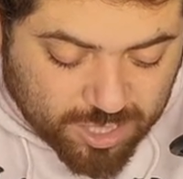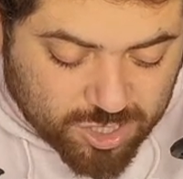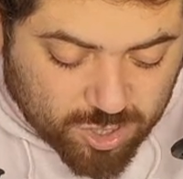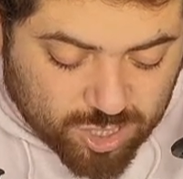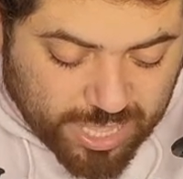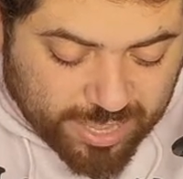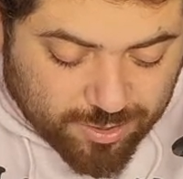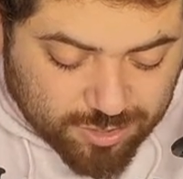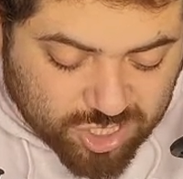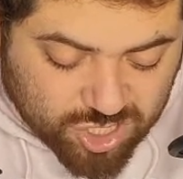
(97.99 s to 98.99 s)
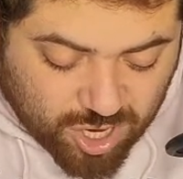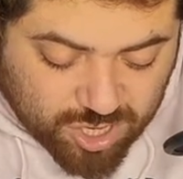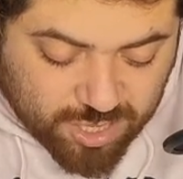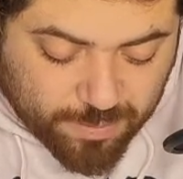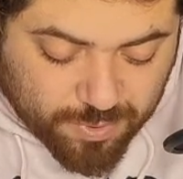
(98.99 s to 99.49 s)
so they could
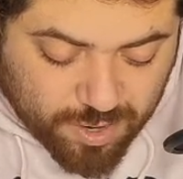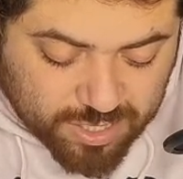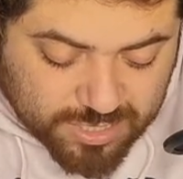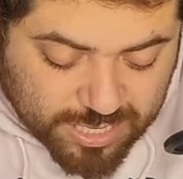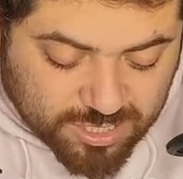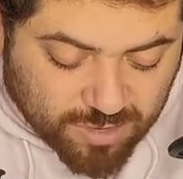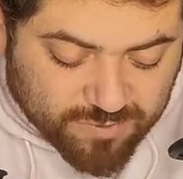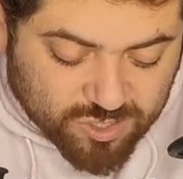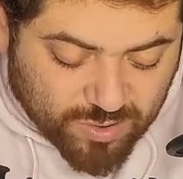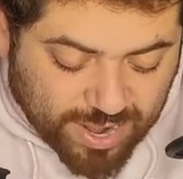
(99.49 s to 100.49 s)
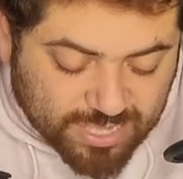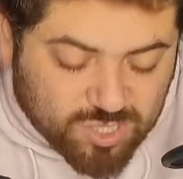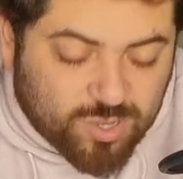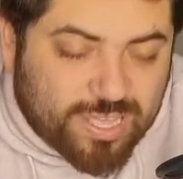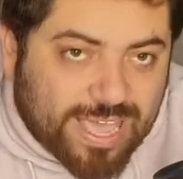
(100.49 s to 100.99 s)
start the process of trying
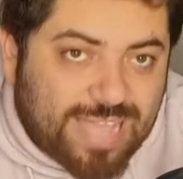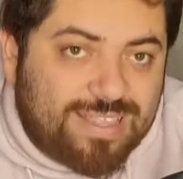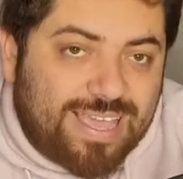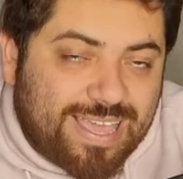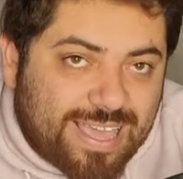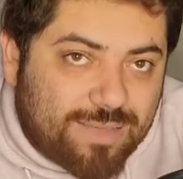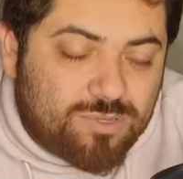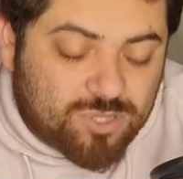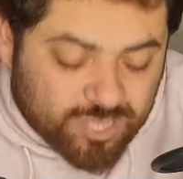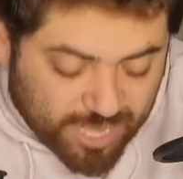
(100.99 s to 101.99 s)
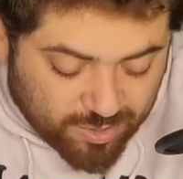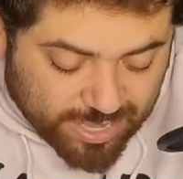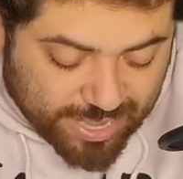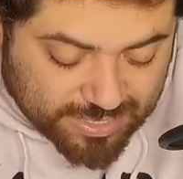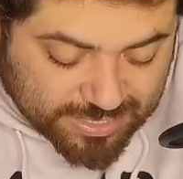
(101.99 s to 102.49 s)
to get him to the
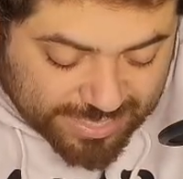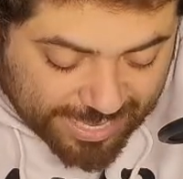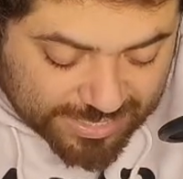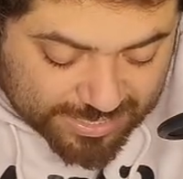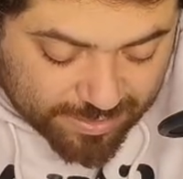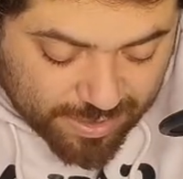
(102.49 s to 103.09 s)
United States.